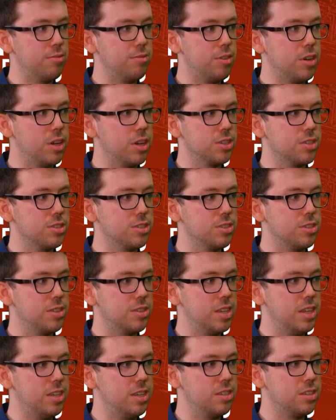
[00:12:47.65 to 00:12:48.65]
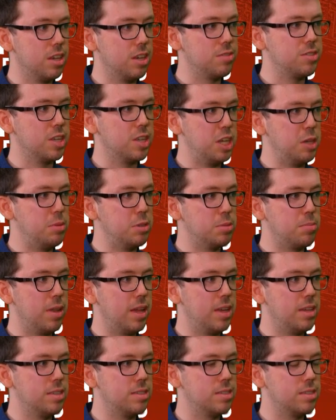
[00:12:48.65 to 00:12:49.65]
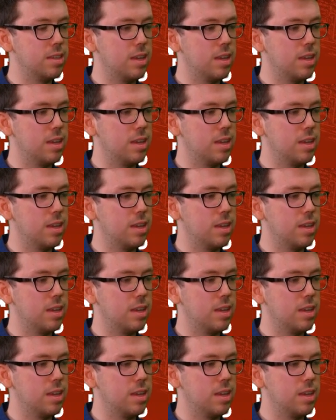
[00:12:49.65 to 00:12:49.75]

Ferguson. I think he deserves to keep his place.